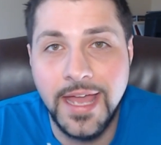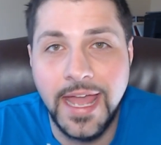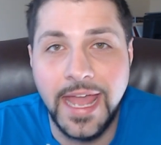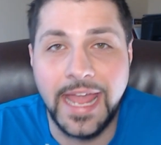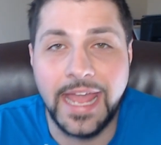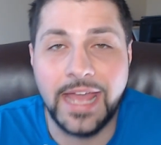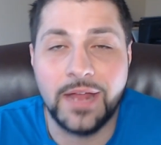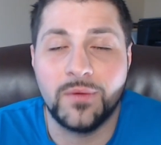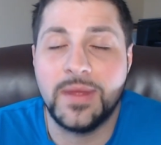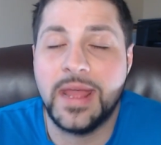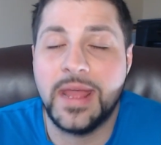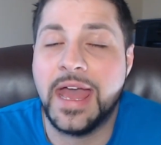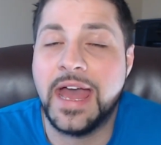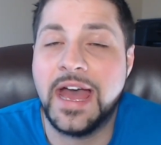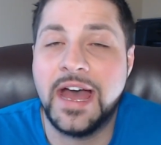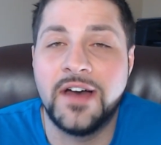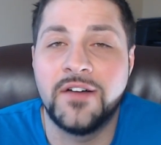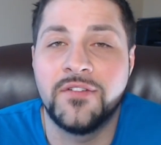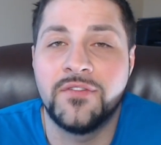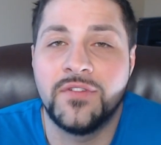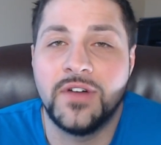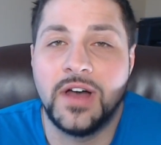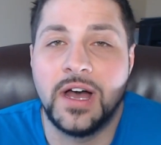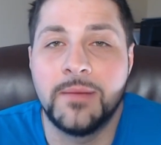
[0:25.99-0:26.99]
And we
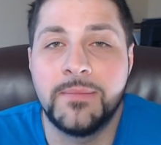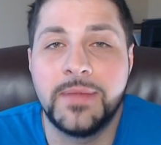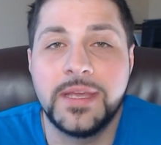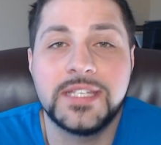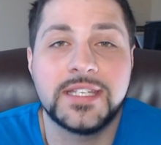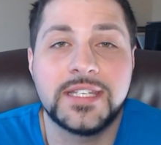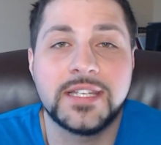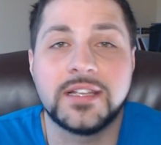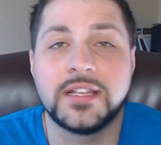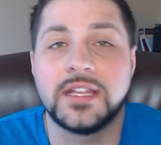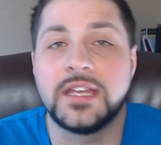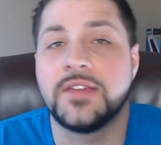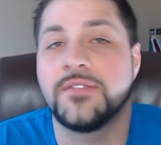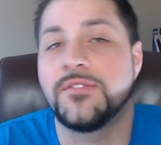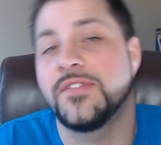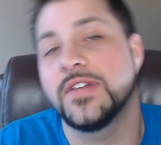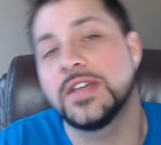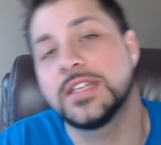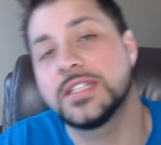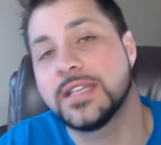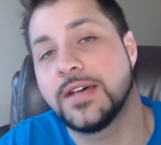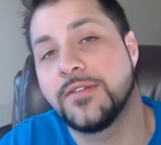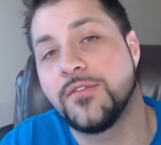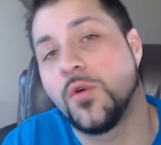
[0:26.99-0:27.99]
have basically
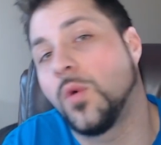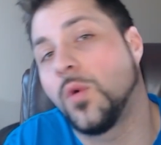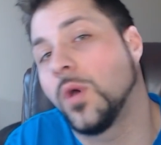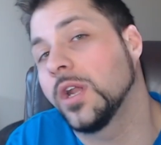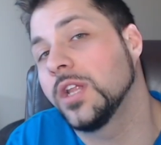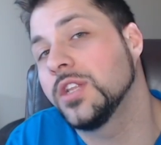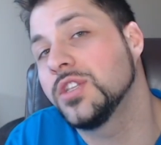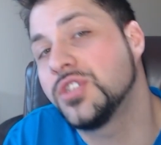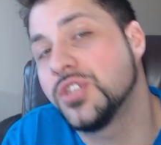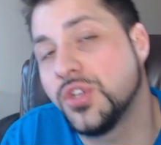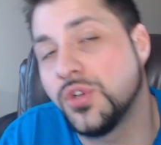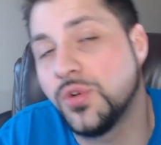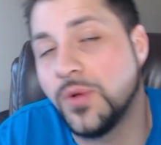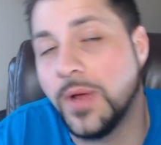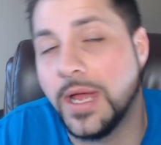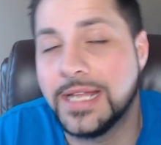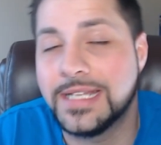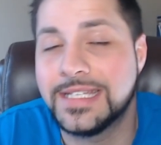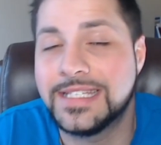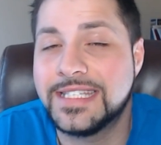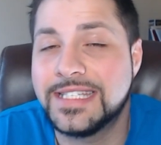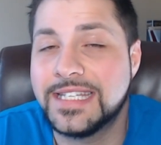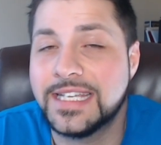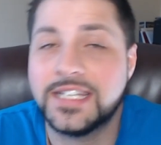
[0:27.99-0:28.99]
Fizz level 1 and 2
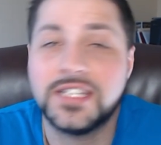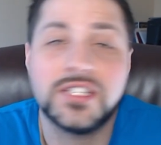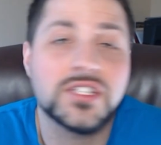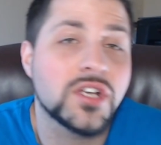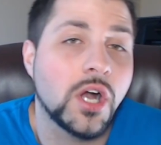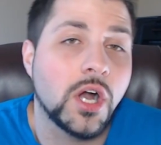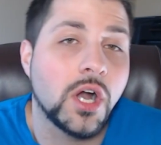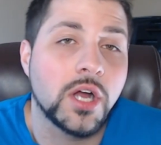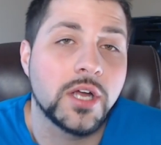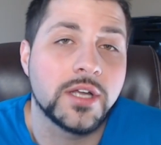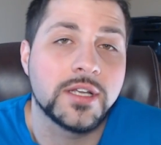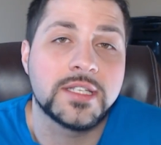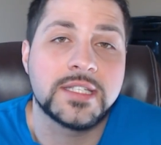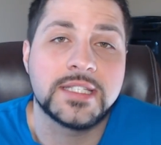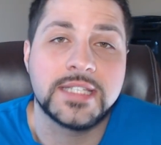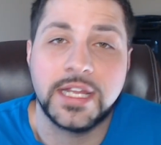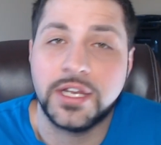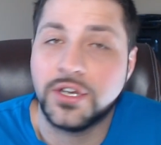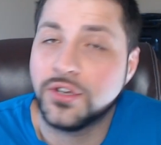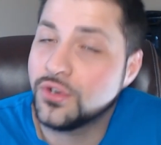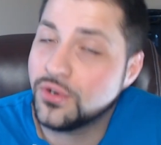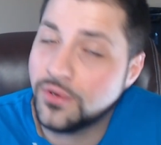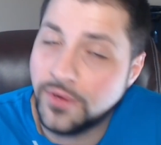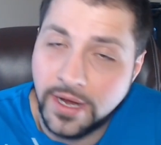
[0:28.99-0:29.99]
and 6 cards
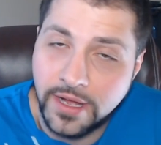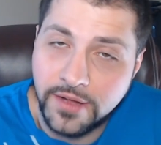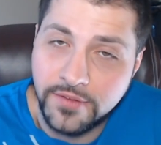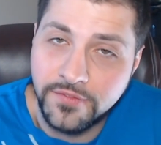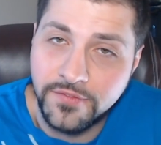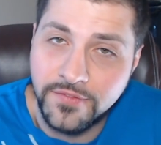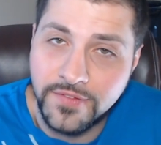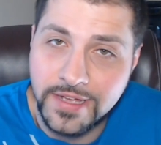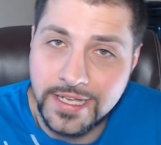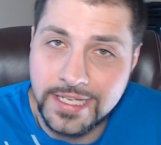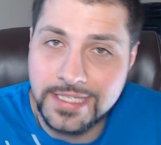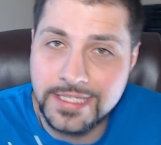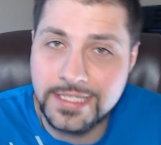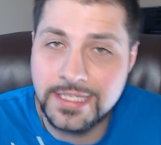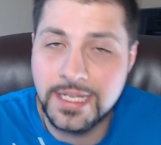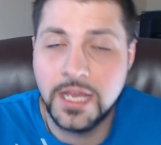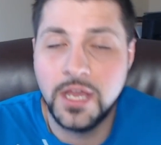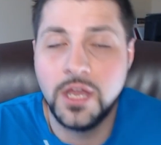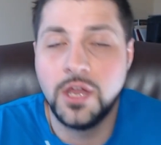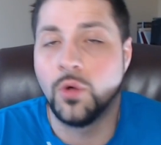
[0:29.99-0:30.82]
centered around Fizz,